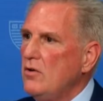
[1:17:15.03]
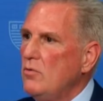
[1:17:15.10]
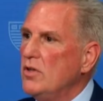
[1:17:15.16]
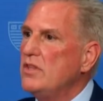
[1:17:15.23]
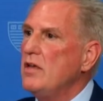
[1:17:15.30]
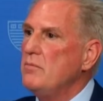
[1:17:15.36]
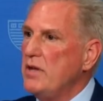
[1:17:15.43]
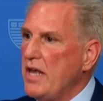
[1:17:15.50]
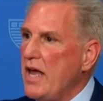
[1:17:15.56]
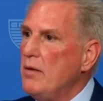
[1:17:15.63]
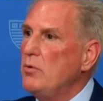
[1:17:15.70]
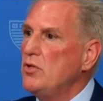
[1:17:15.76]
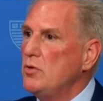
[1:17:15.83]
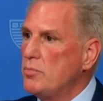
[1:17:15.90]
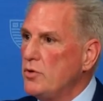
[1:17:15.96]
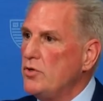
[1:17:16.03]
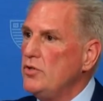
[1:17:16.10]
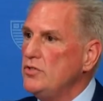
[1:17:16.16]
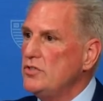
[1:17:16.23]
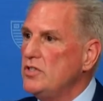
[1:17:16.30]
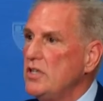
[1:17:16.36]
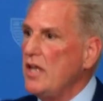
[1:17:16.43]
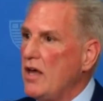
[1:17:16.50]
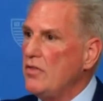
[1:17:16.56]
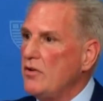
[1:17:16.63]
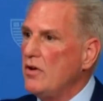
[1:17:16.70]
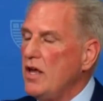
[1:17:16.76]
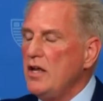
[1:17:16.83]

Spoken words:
what they've been able to produce together.